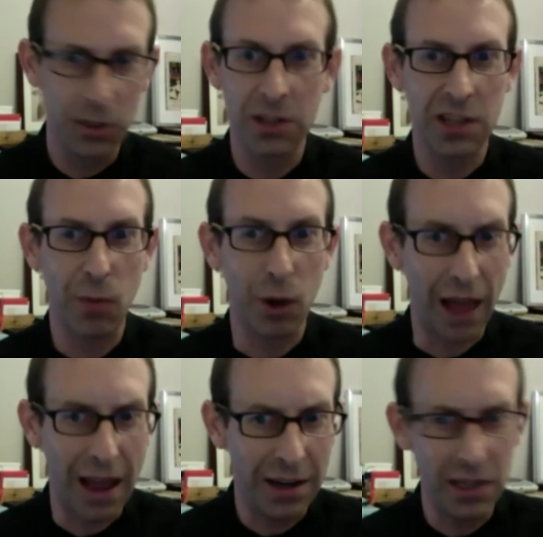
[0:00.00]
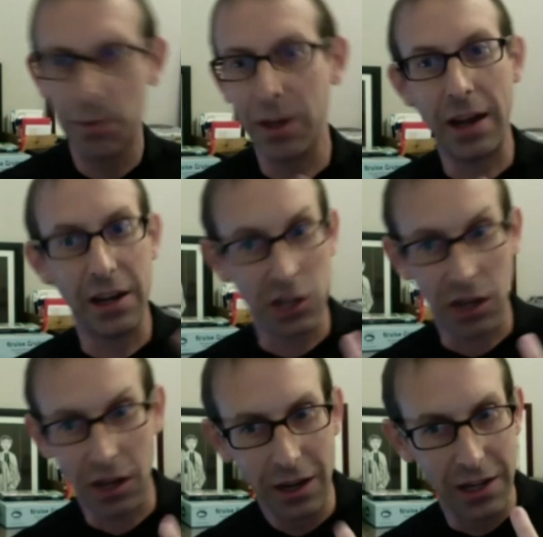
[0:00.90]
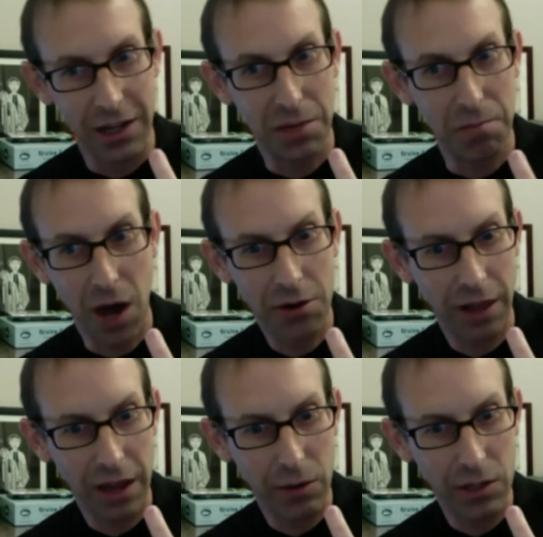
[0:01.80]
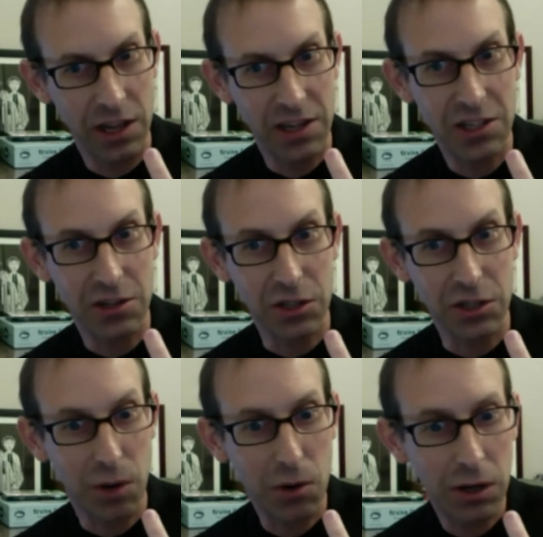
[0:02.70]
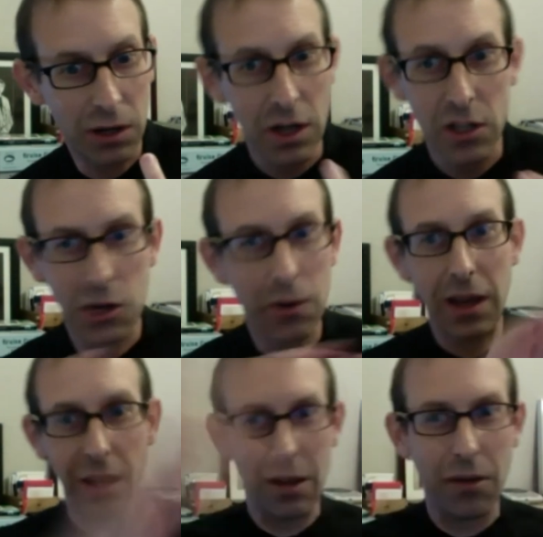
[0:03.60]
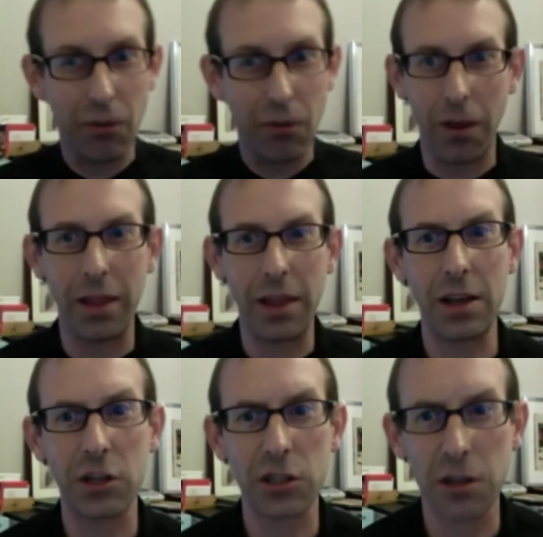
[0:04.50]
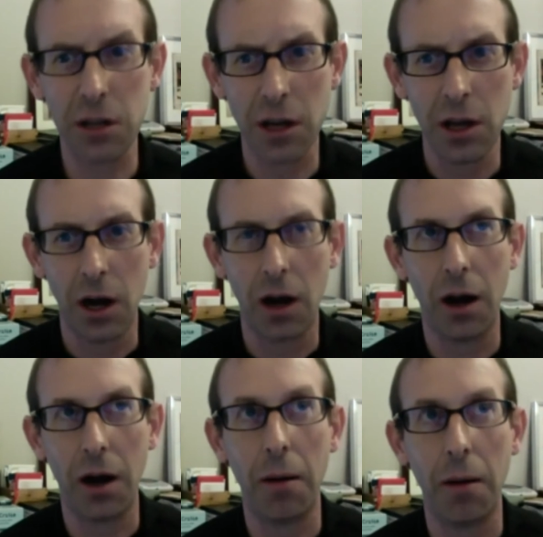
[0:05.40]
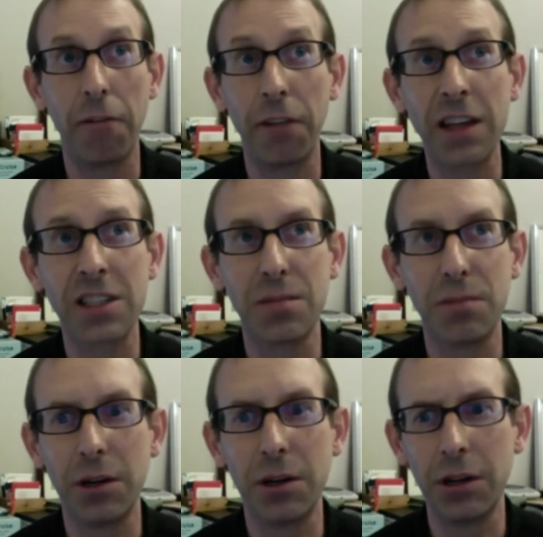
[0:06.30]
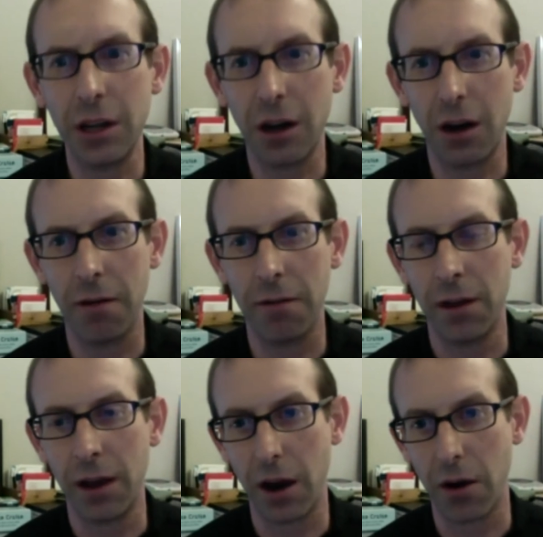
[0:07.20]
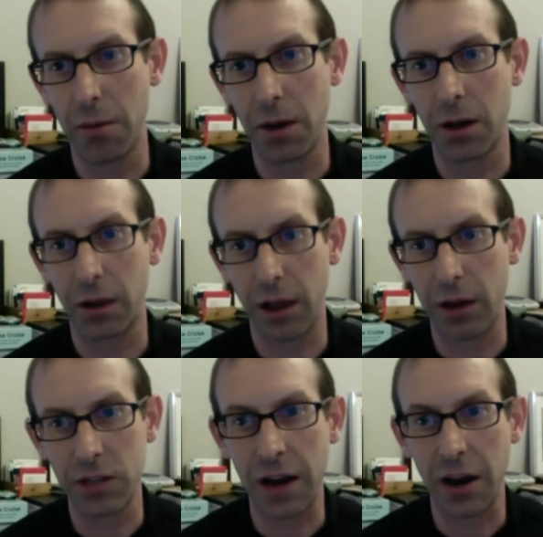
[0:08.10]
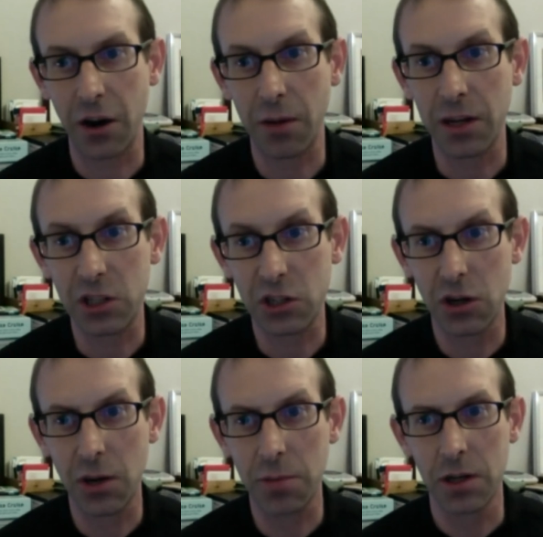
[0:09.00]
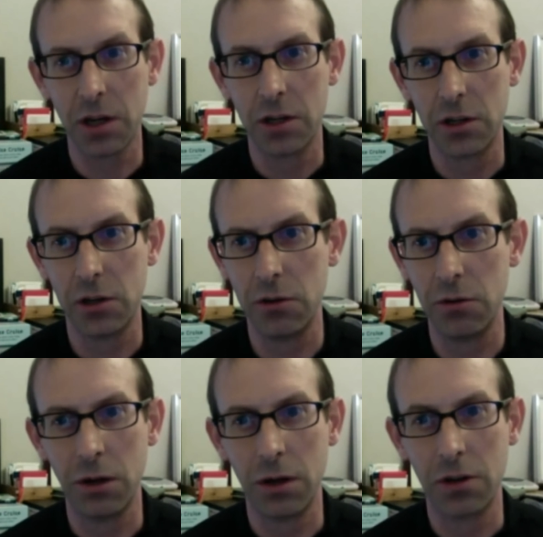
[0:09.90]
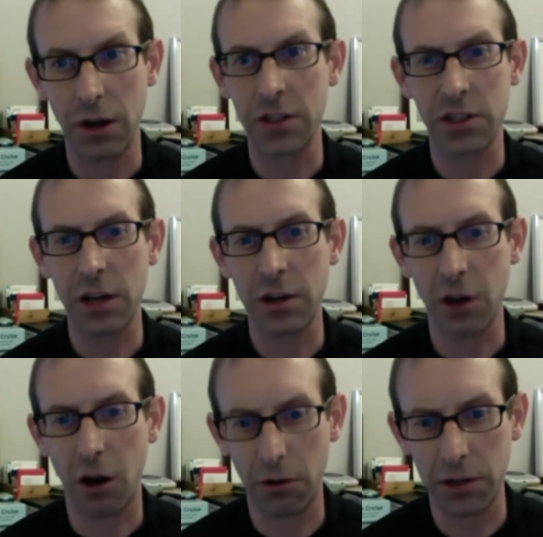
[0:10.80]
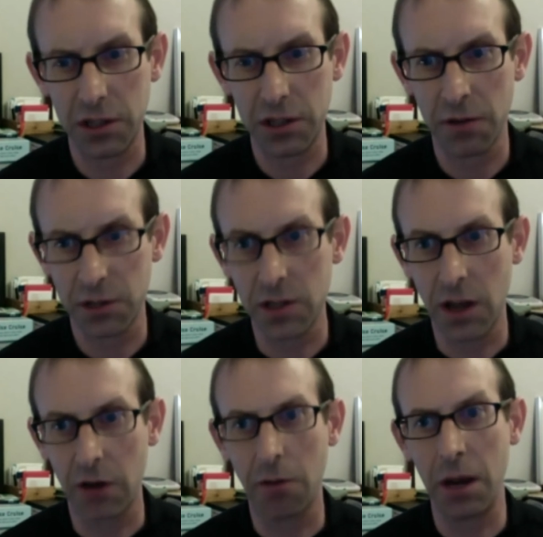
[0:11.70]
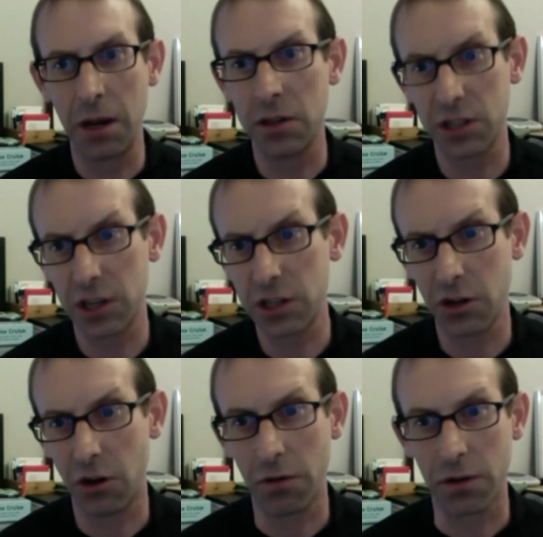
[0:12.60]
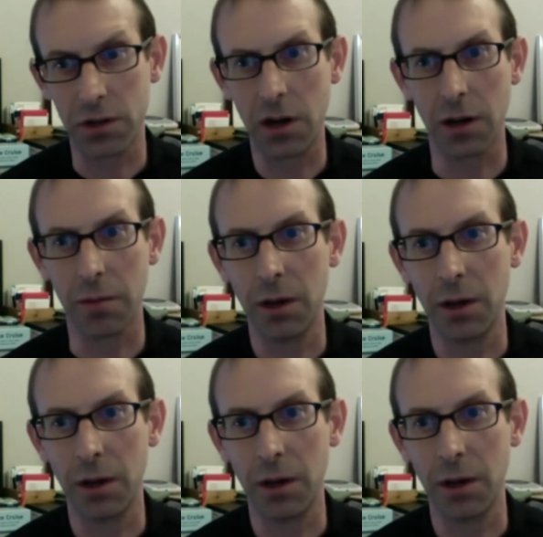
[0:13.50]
in the same way Latin is, but yet it's a modern language that's still spoken. So just the flexibility of Arabic language and Arabic script to transcend all these differences and remain consistent over time